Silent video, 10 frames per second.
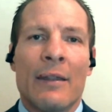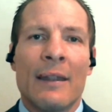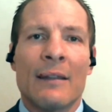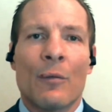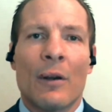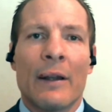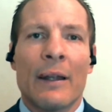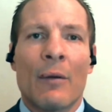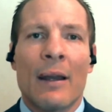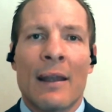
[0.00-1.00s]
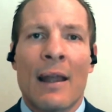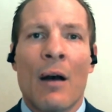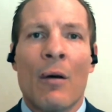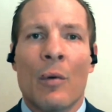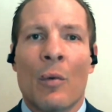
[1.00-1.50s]
I think that really right
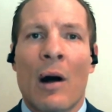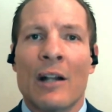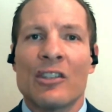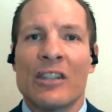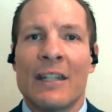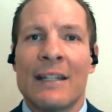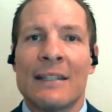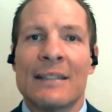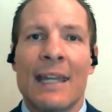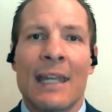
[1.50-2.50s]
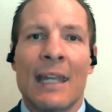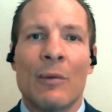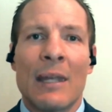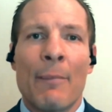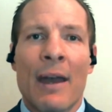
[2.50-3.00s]
now what we're watching is, hey, can
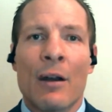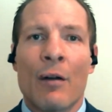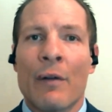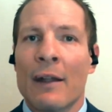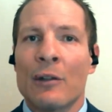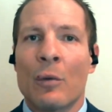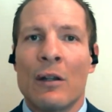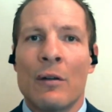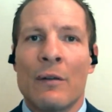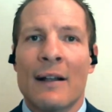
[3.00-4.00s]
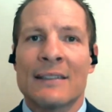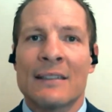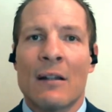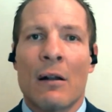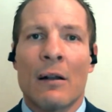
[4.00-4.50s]
we get back over that
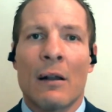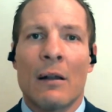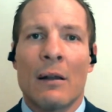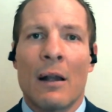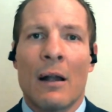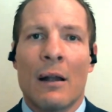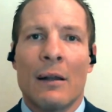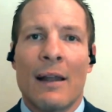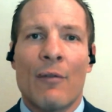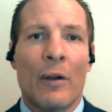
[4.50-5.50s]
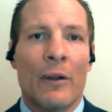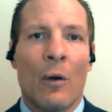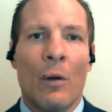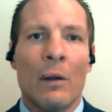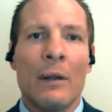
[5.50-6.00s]
$22,000 level and
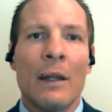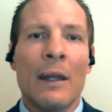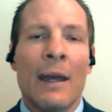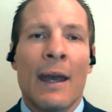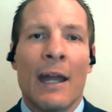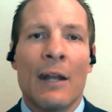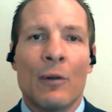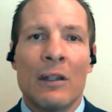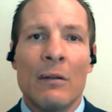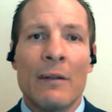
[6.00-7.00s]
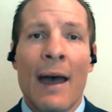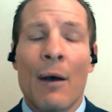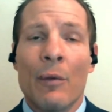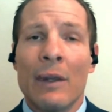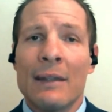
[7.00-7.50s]
hold? And if we do
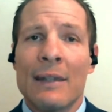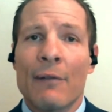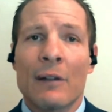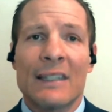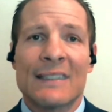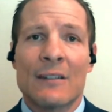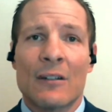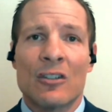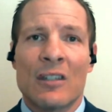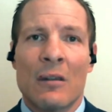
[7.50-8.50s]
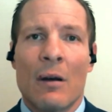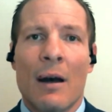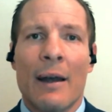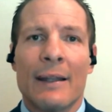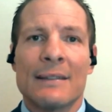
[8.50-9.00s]
that, we could definitely surge to new
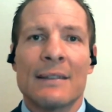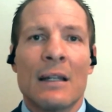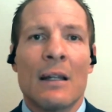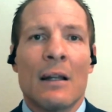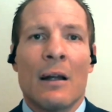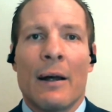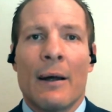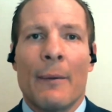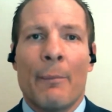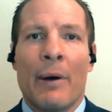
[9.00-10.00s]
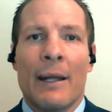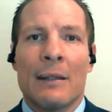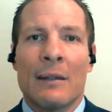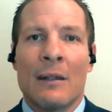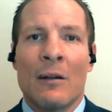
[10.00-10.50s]
highs.
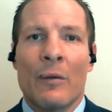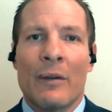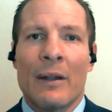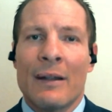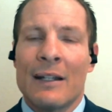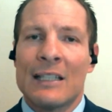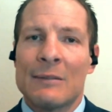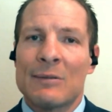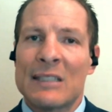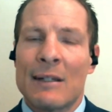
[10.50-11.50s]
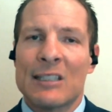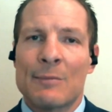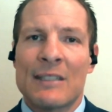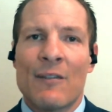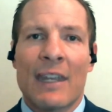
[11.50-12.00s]
But you know, a
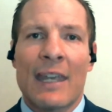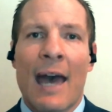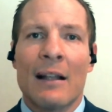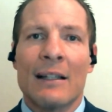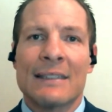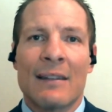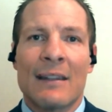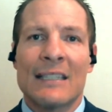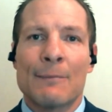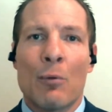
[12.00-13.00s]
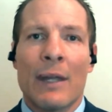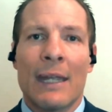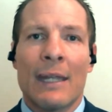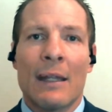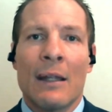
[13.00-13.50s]
specific catalyst at this
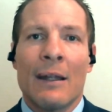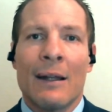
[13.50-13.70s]
point,